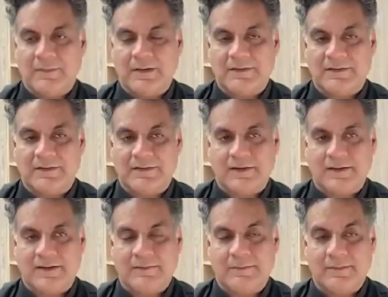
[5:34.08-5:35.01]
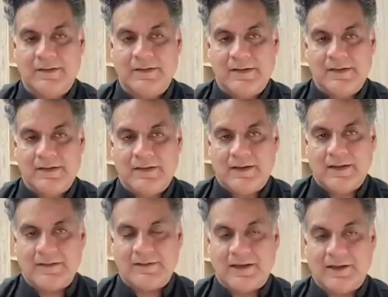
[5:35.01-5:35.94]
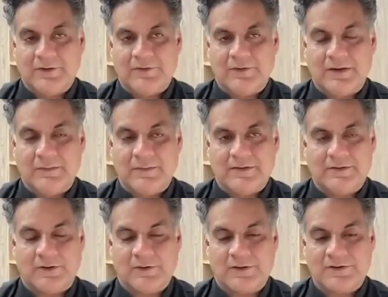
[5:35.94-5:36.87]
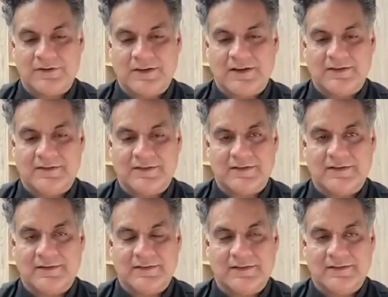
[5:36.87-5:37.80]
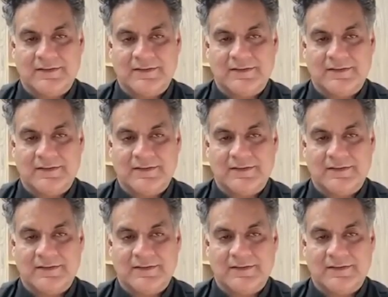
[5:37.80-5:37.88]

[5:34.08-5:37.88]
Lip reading: much, Zainab. And thank you very much, Dr. Shrikant, sir.